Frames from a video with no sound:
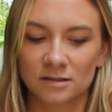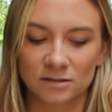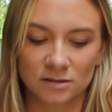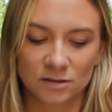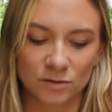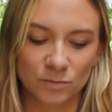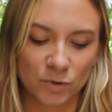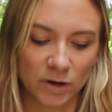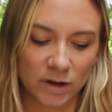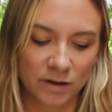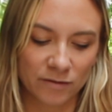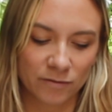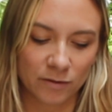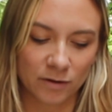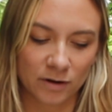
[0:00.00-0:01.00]
to bring
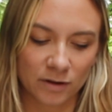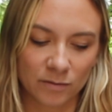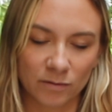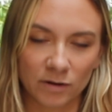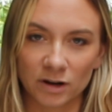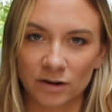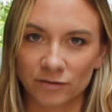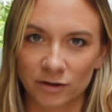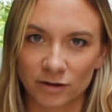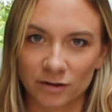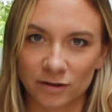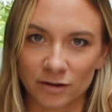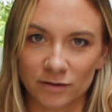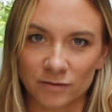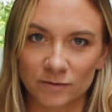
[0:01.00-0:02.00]
forth one of your
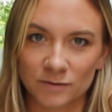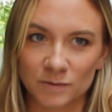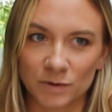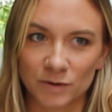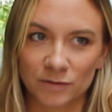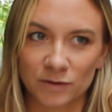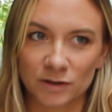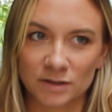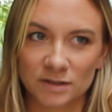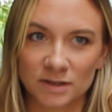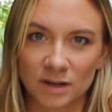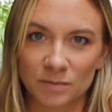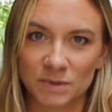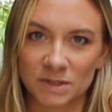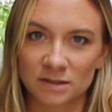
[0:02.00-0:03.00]
cloves, one of your
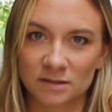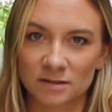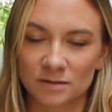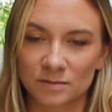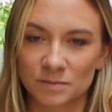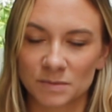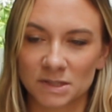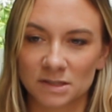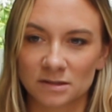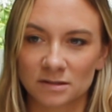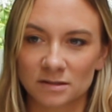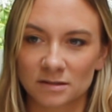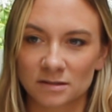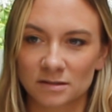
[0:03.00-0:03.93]
subsystems.